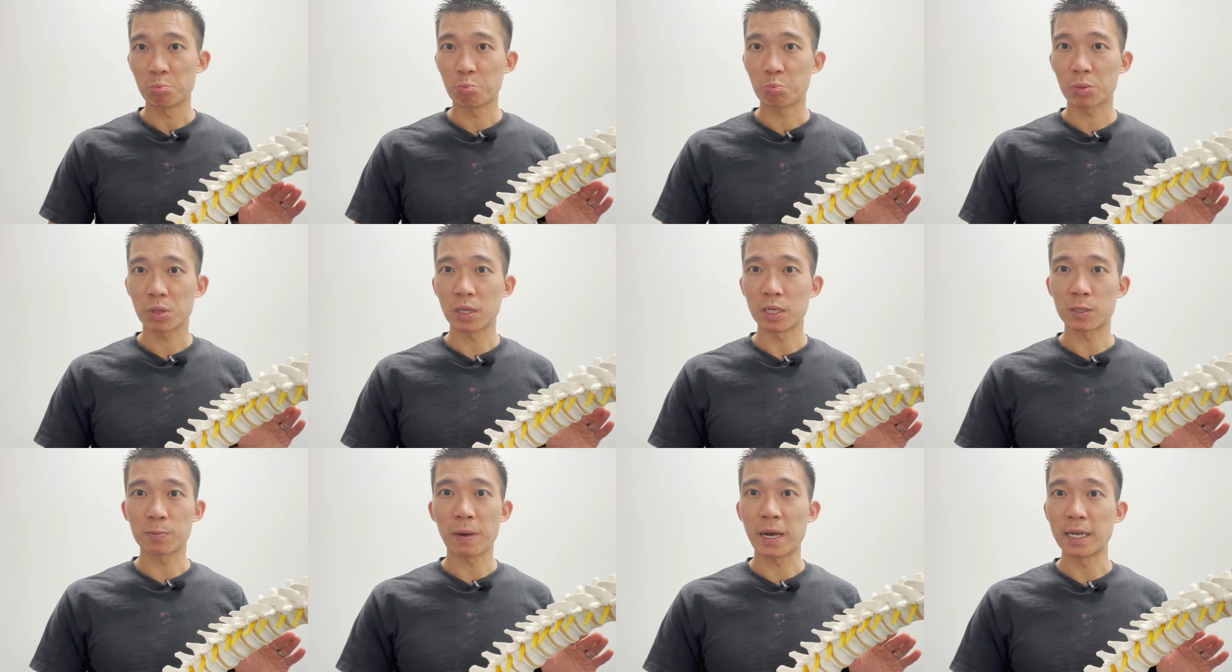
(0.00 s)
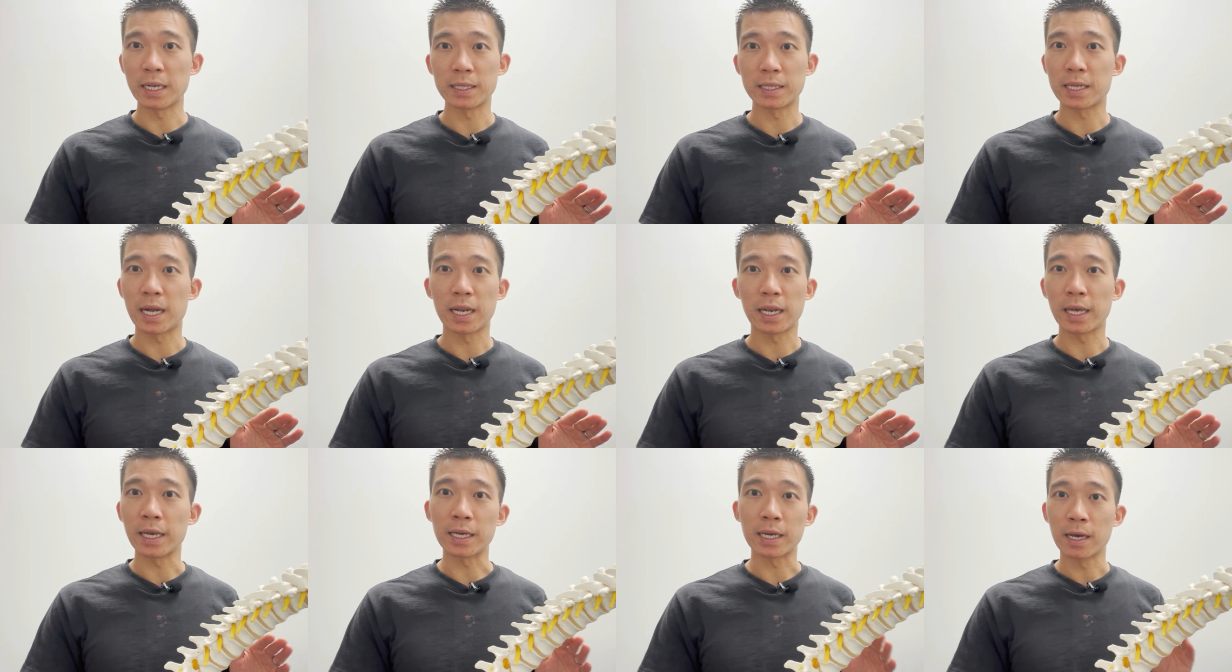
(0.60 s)
the spine does
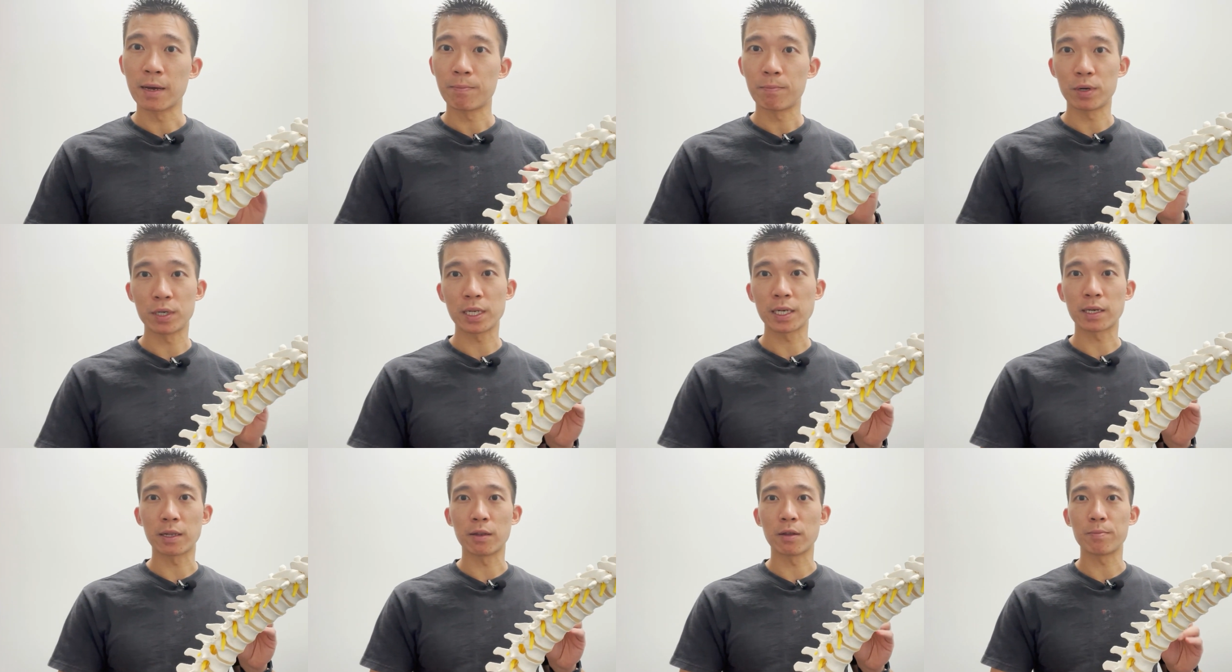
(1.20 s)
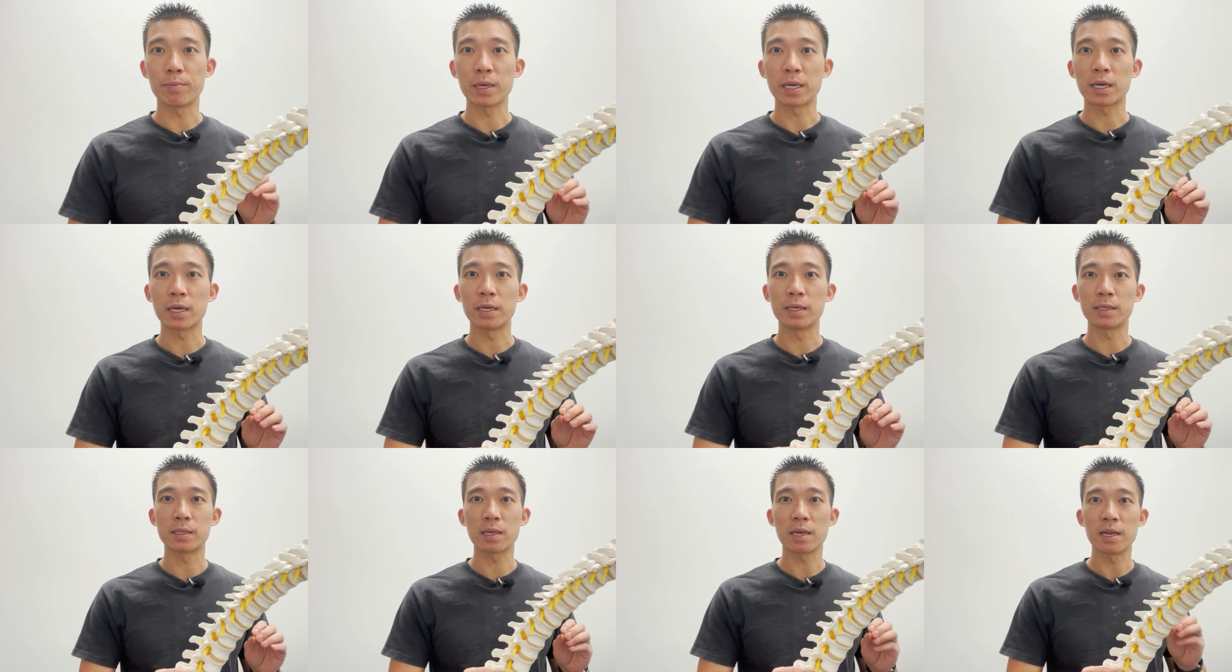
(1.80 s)
not like, particularly
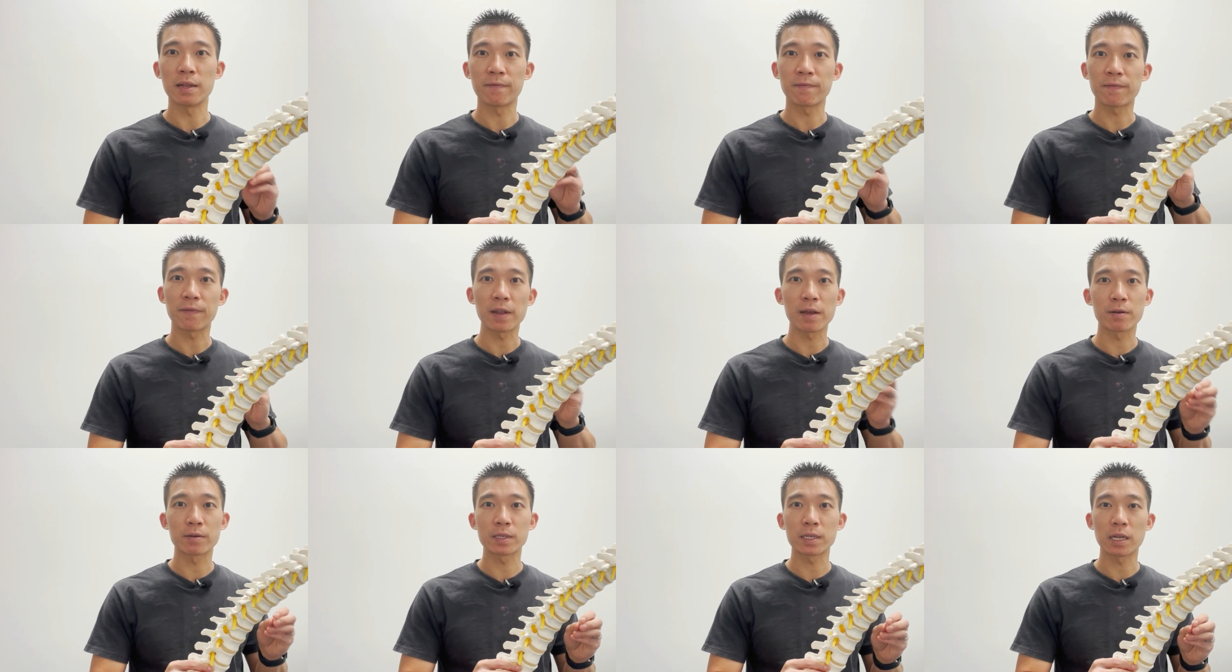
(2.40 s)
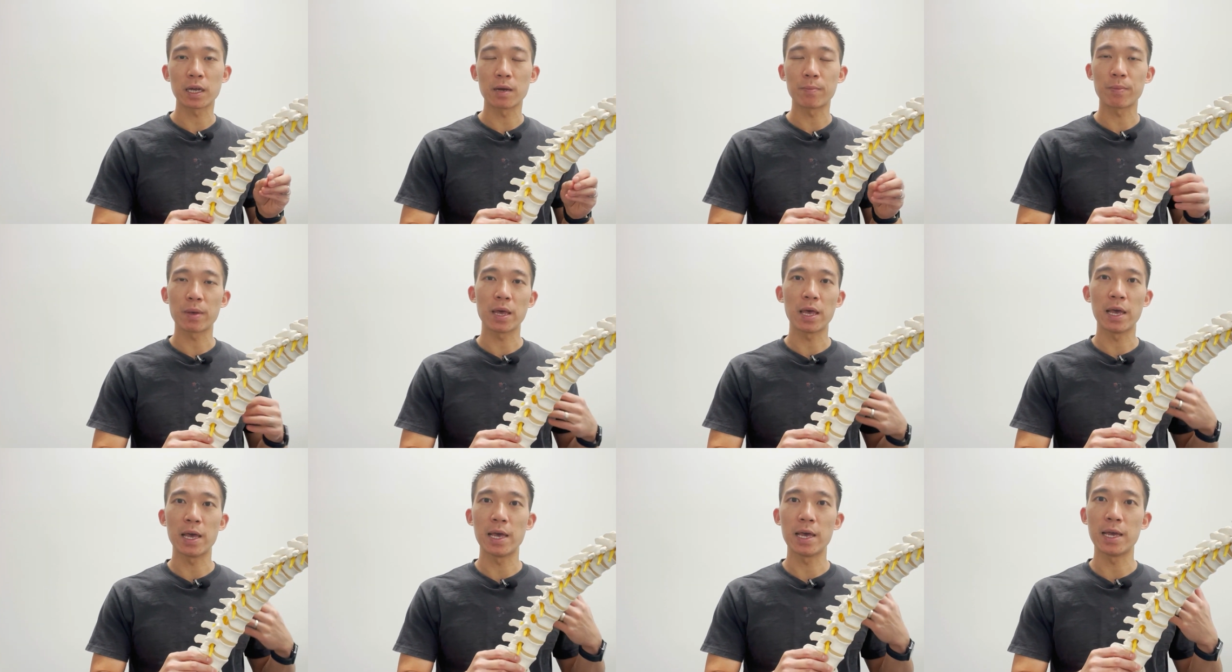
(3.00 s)
because it flares it
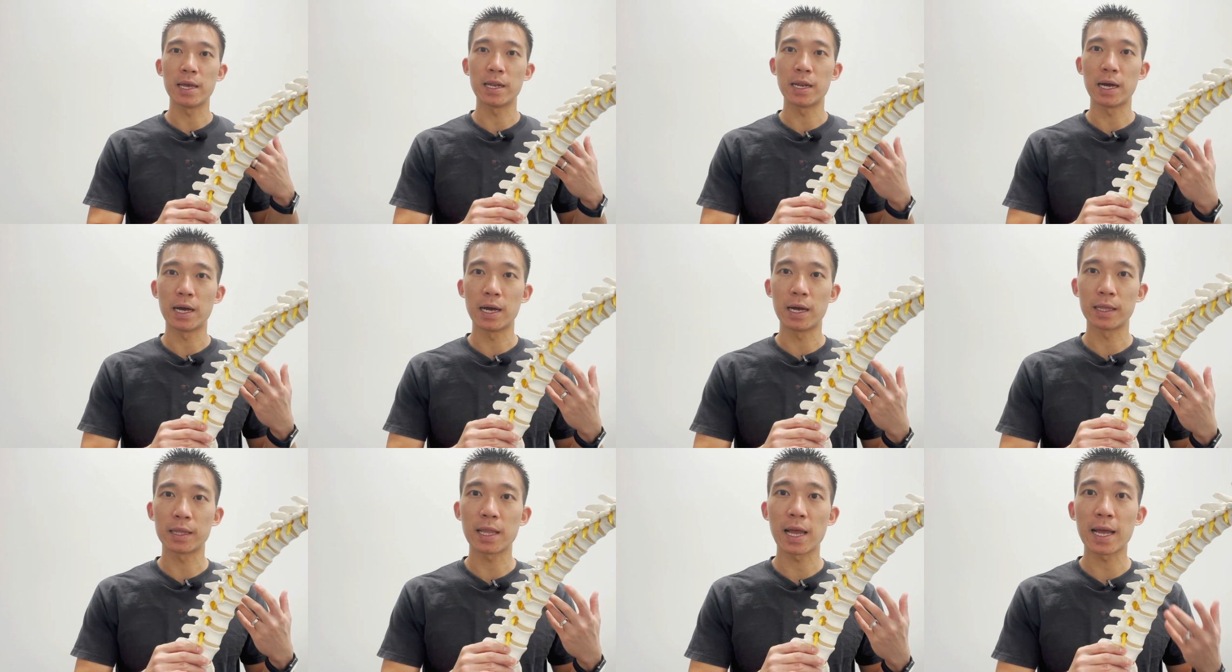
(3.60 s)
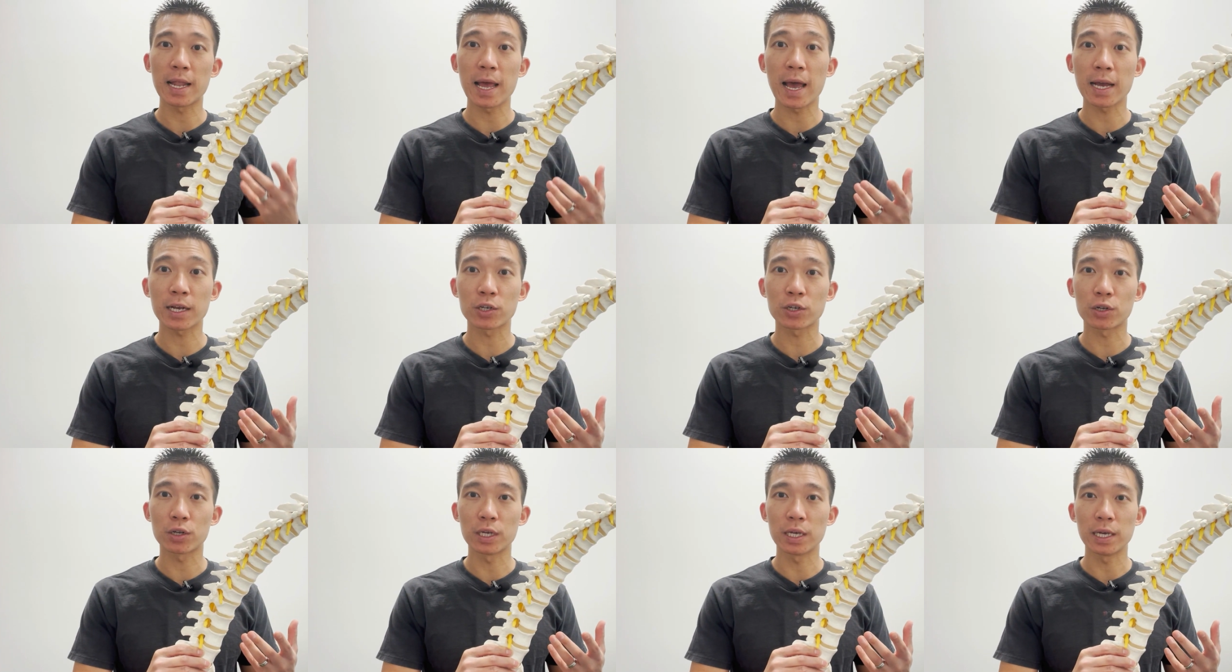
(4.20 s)
up, and that
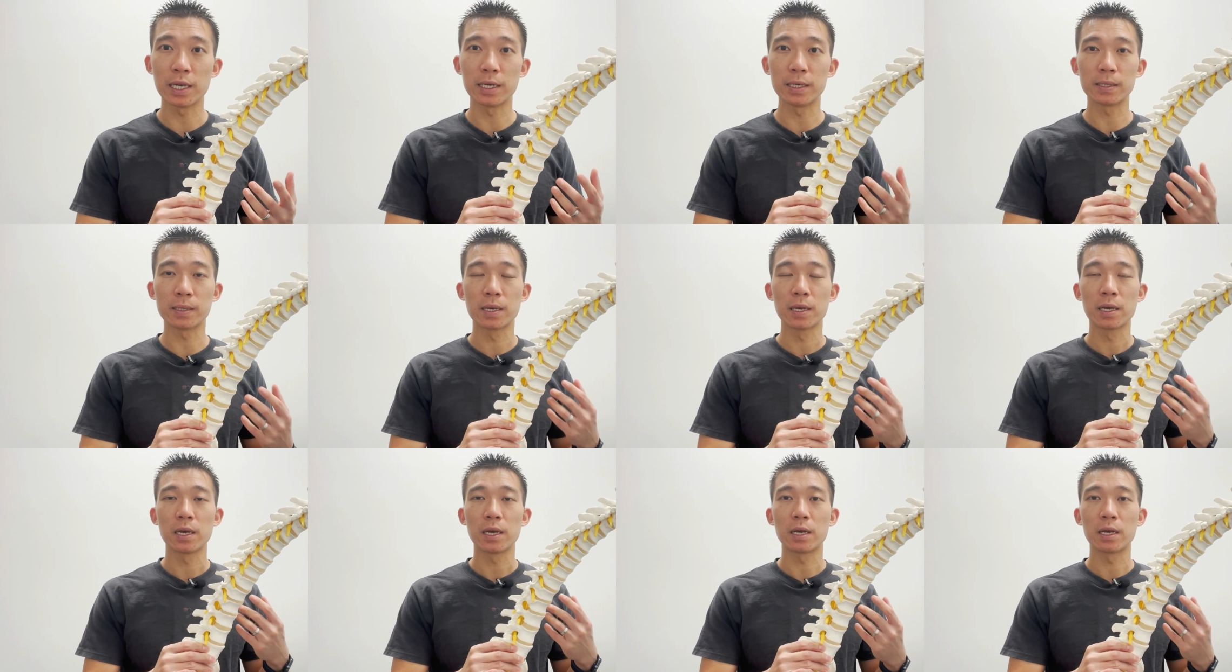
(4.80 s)
actually is